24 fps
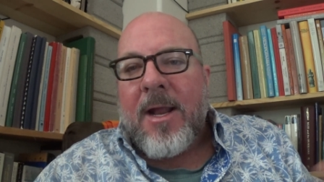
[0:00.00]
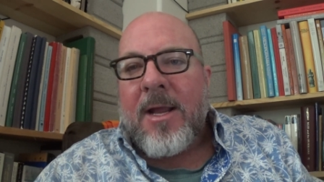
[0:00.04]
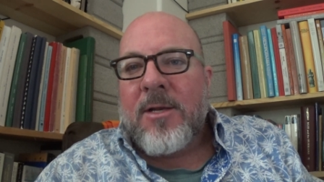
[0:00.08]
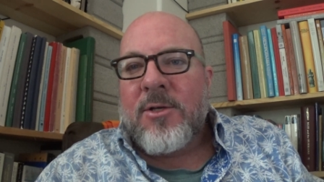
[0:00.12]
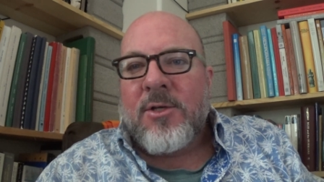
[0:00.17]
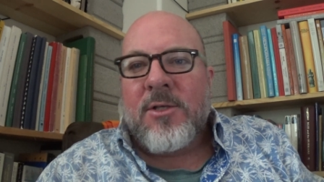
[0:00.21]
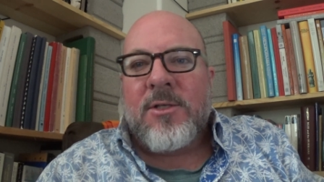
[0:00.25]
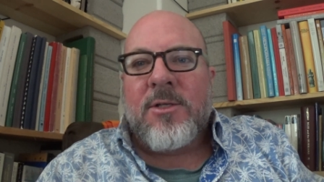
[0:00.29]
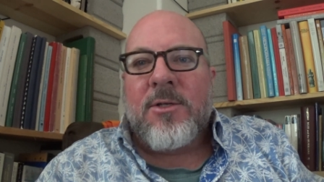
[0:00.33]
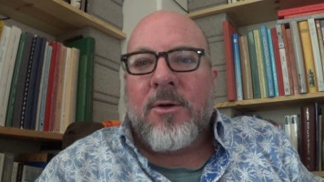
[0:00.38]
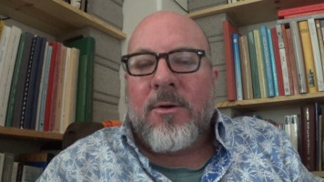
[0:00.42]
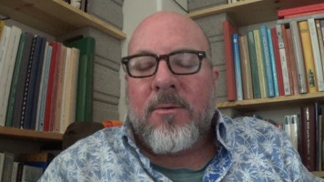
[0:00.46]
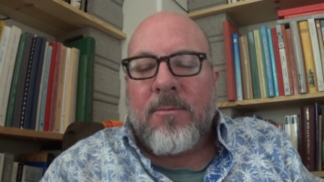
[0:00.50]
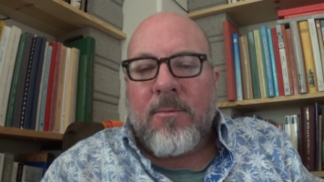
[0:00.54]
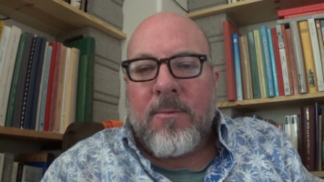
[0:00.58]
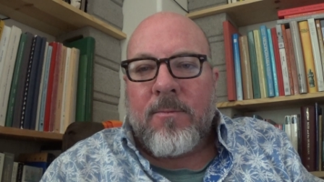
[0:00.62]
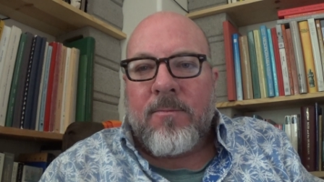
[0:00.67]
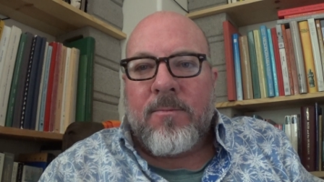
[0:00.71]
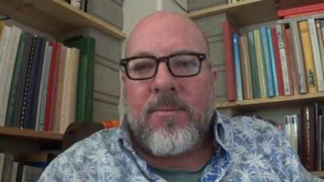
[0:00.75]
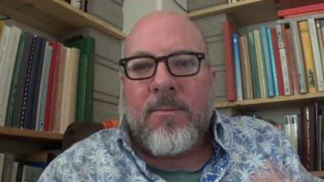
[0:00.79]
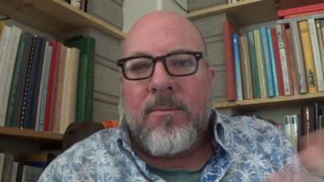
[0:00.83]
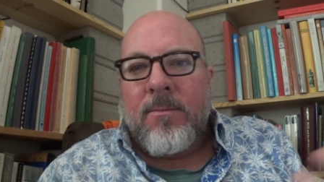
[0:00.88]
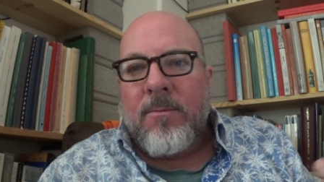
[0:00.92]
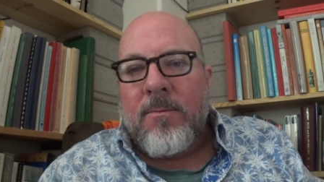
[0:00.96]
I just
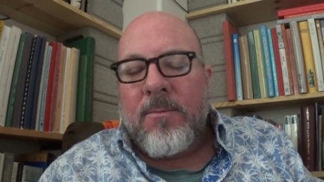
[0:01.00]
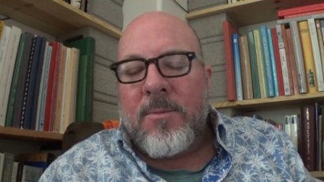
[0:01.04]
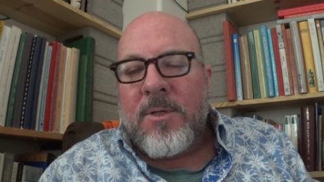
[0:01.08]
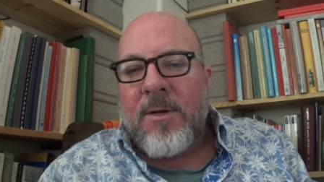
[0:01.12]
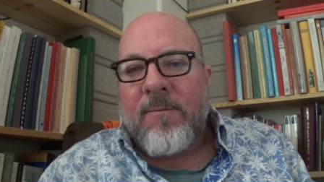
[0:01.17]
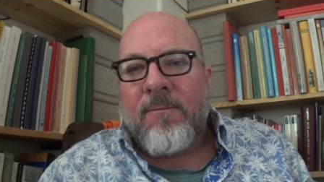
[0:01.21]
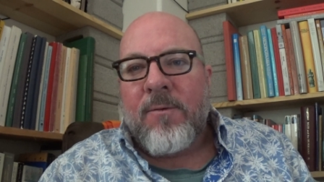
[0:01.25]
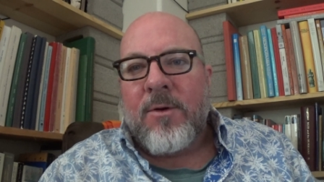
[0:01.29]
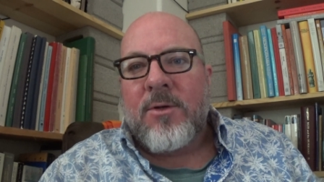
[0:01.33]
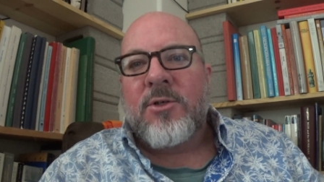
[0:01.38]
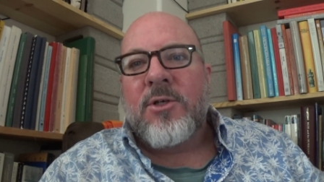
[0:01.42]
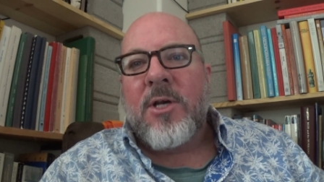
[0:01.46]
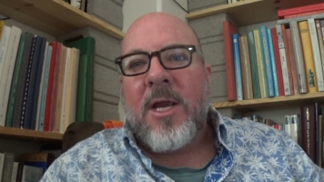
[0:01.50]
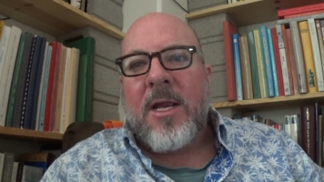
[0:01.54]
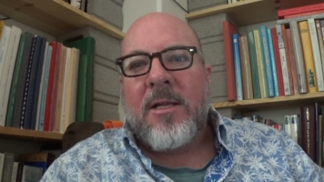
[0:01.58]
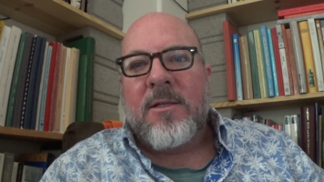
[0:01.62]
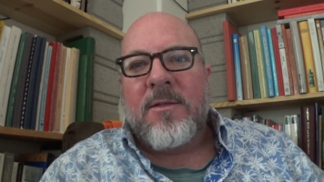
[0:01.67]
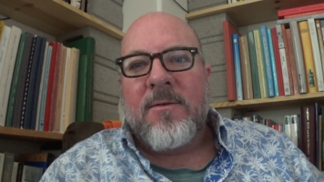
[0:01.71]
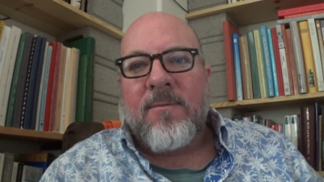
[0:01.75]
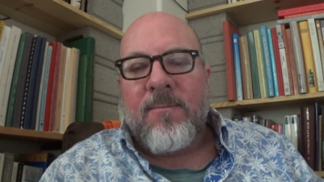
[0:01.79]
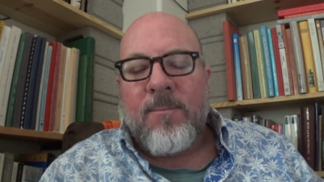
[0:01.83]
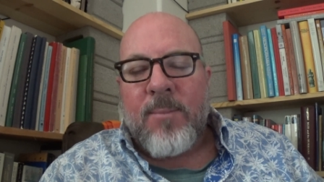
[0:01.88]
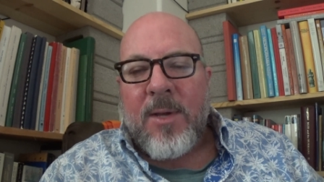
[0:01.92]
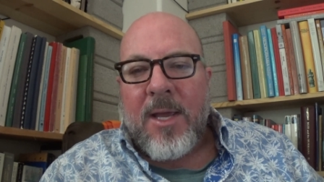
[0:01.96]
turn different
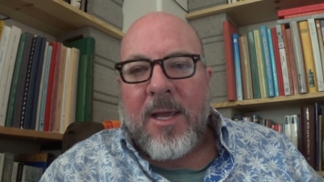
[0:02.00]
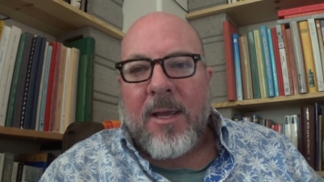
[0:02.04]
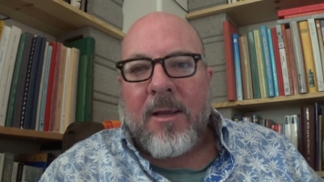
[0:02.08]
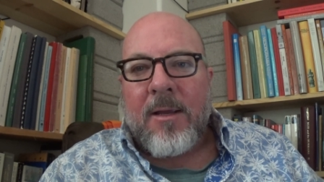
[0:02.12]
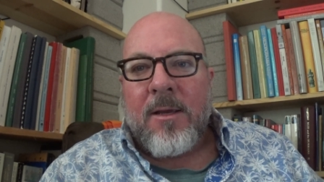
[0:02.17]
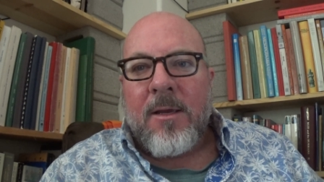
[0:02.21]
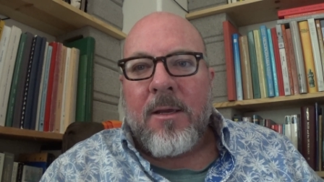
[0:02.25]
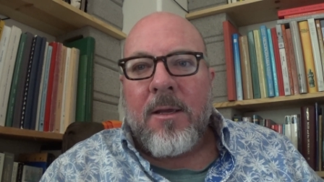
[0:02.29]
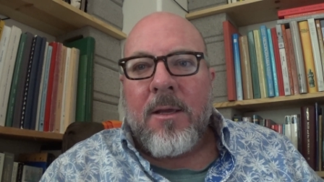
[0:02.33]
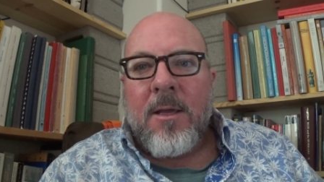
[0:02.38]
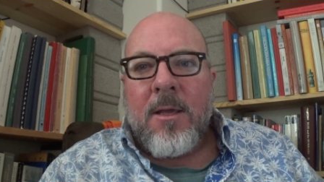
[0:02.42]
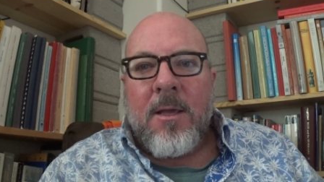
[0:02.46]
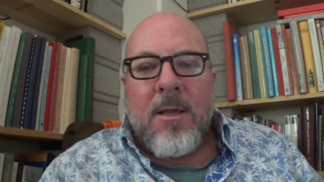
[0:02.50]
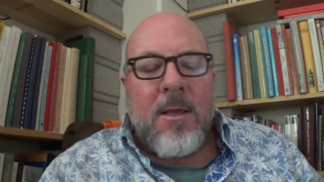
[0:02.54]
shades of pink,